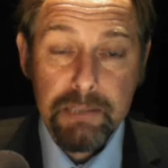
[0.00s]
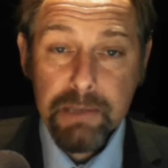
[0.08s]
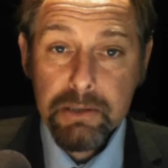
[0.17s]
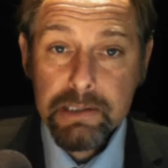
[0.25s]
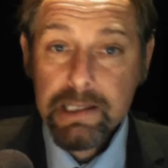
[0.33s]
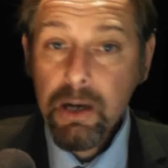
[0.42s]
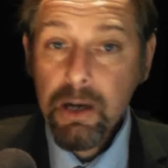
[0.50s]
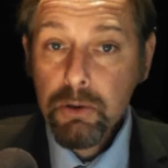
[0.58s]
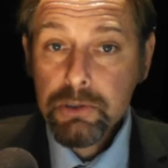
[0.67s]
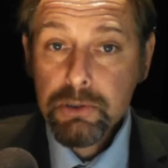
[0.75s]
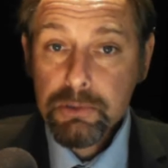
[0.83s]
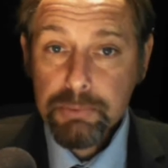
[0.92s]
community
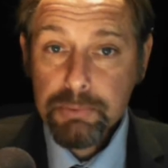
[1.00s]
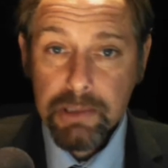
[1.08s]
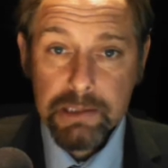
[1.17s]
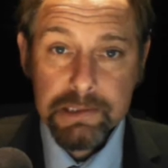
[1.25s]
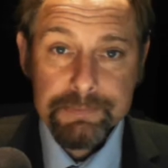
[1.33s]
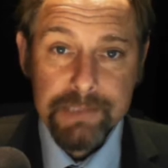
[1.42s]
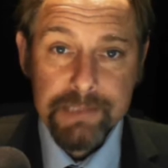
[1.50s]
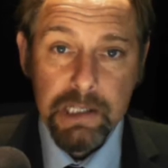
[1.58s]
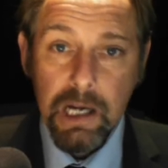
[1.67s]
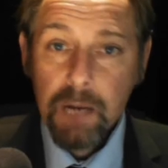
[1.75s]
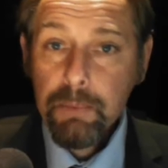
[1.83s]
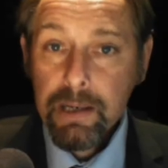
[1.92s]
on Google Plus,
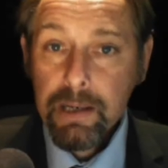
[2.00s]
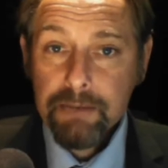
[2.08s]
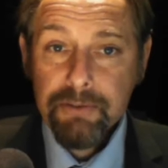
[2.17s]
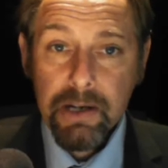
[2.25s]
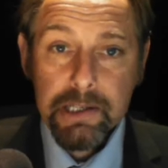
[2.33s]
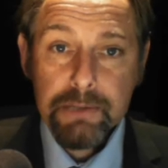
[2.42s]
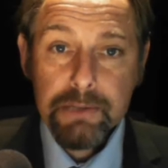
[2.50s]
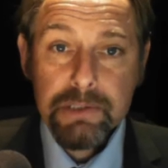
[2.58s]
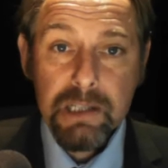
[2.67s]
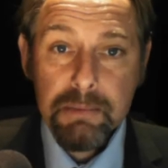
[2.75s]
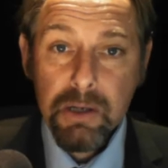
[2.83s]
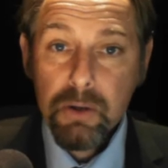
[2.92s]
and we'll invite you
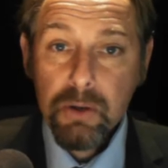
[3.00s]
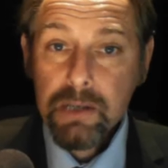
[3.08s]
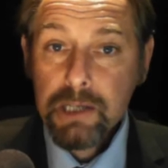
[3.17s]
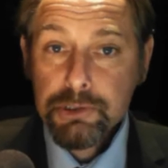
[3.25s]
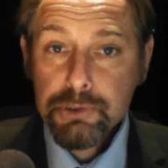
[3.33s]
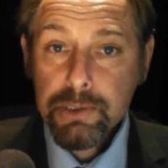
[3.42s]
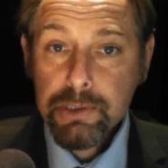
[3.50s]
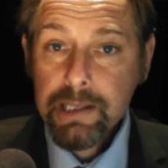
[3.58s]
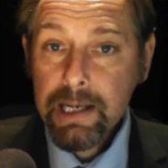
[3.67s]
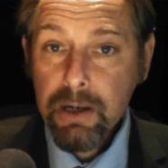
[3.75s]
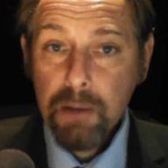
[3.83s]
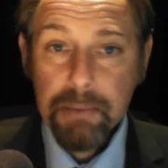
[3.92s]
to come along and
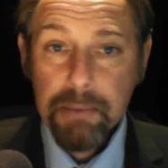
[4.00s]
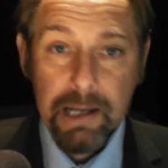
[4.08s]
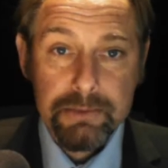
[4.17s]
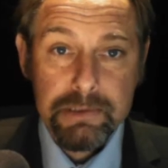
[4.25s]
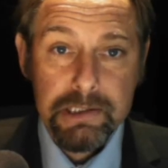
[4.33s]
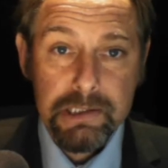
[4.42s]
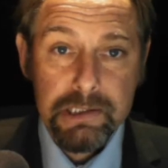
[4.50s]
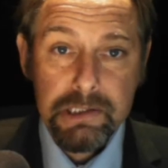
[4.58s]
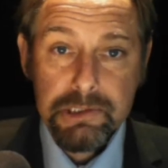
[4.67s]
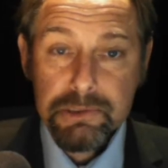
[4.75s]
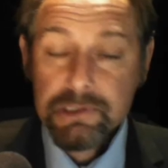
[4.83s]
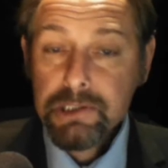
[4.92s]
join in our panel
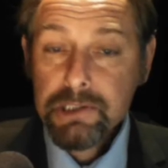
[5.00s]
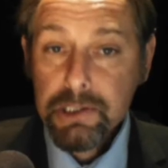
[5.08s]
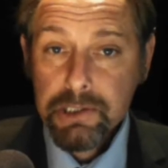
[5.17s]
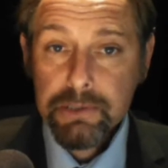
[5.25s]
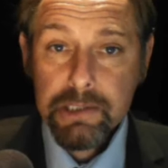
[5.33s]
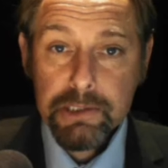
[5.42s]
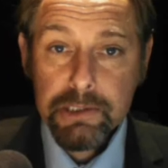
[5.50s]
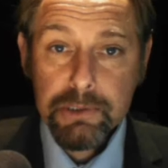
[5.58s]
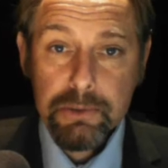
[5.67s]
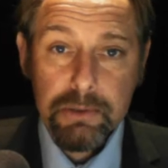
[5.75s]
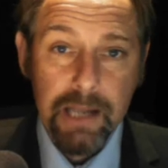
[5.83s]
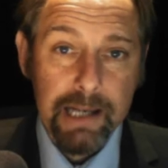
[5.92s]
discussions using
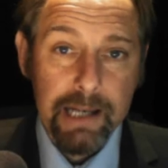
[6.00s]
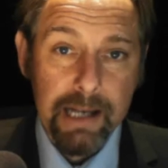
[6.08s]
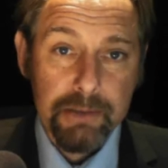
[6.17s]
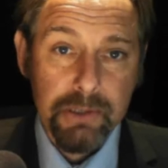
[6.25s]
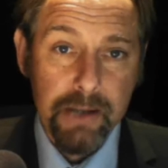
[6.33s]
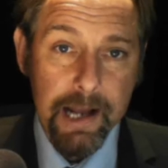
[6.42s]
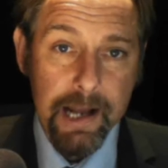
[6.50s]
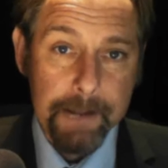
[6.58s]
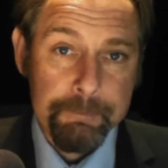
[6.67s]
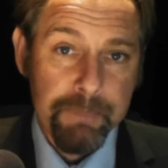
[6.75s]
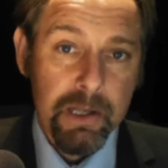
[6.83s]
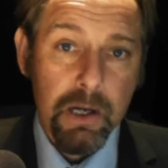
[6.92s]
Google Hangouts on
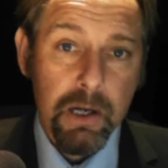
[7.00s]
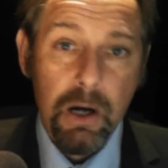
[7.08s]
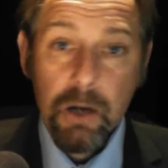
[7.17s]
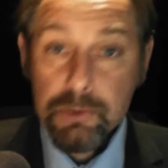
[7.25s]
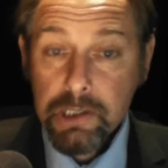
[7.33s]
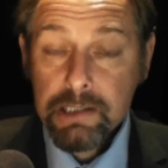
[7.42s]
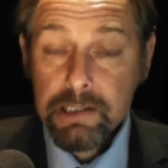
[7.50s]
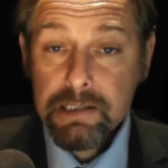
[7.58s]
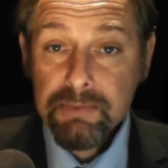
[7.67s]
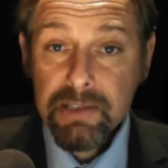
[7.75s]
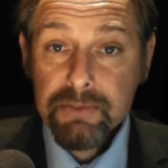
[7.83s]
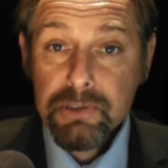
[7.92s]
Air.
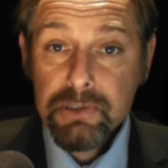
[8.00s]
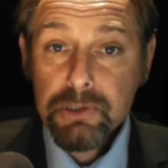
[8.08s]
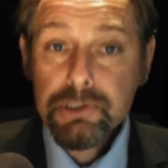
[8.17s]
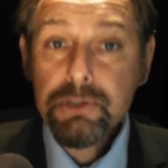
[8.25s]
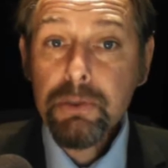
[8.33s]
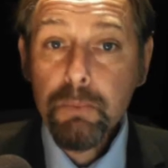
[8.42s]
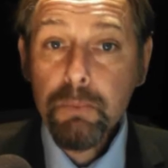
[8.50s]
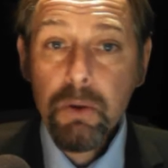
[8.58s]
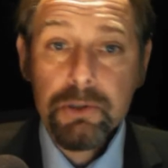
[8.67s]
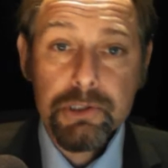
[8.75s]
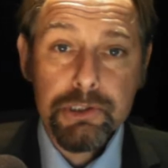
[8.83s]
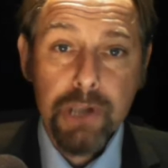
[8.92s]
Alternatively, of course, you can
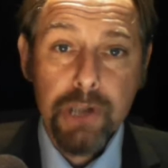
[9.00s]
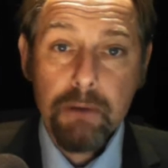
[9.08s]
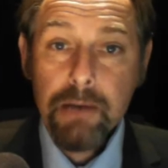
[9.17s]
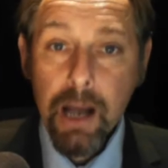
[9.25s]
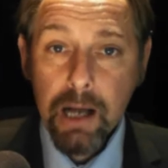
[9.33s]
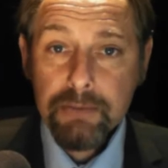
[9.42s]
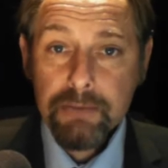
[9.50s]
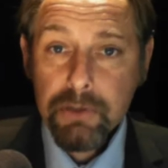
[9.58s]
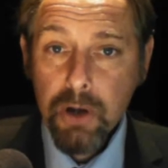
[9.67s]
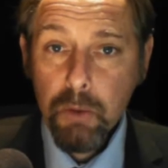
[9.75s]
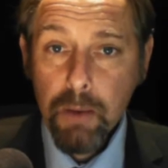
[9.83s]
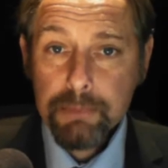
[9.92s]
watch the show live
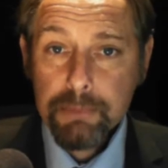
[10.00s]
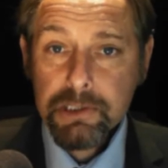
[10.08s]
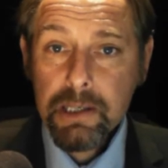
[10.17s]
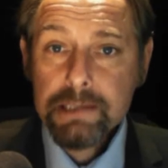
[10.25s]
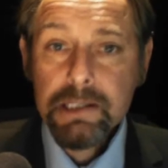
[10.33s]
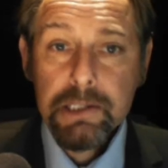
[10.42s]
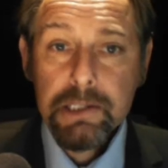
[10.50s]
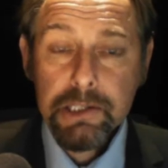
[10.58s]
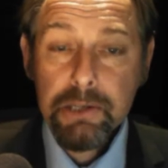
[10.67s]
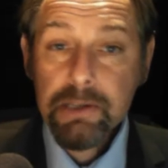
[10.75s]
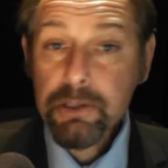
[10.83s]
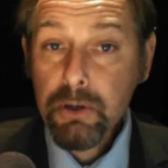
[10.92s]
on our website,
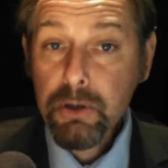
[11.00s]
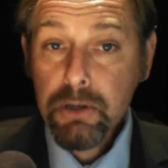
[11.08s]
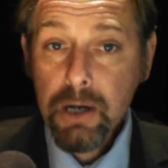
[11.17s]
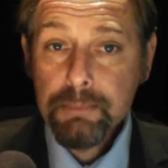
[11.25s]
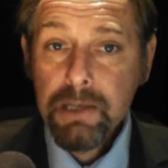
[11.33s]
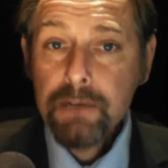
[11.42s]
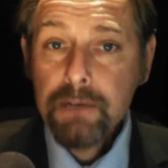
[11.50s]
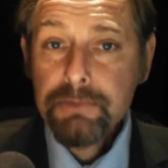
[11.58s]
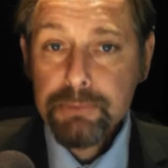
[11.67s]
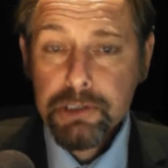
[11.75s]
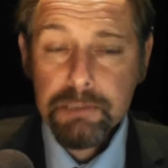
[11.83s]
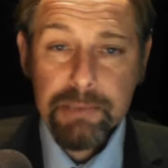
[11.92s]
theunit.com,
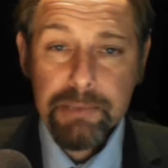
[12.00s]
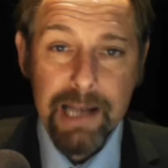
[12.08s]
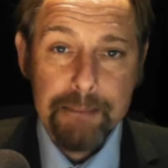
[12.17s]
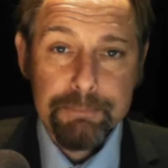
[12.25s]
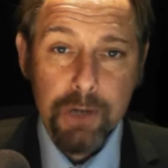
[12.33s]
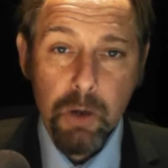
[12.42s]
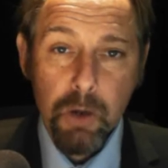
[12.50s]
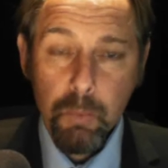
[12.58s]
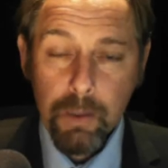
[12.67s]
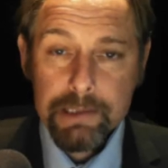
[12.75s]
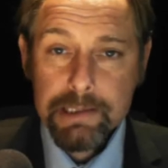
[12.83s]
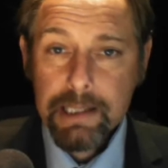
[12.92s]
from 2 pm
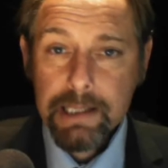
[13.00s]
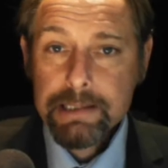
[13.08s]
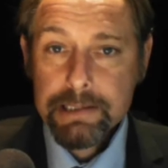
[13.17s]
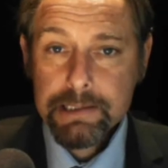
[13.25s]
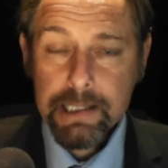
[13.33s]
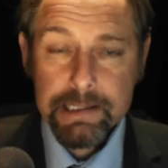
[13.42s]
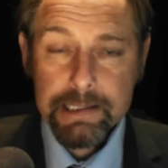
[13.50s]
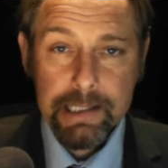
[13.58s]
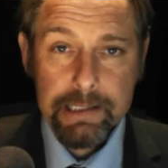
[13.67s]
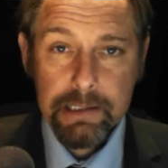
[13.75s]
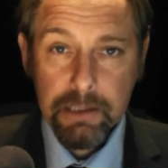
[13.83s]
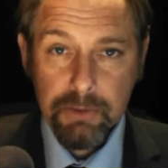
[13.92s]
on Wednesday, the
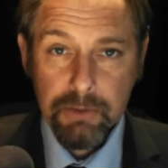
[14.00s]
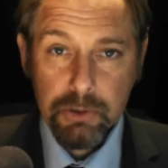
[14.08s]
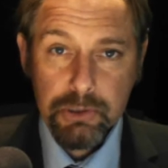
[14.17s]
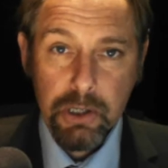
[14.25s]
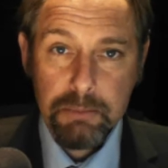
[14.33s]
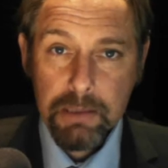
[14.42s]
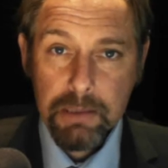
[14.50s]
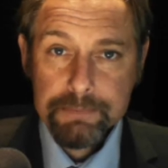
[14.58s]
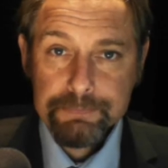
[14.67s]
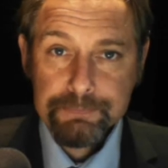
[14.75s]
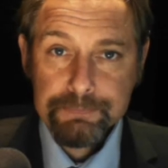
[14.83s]
16th of October.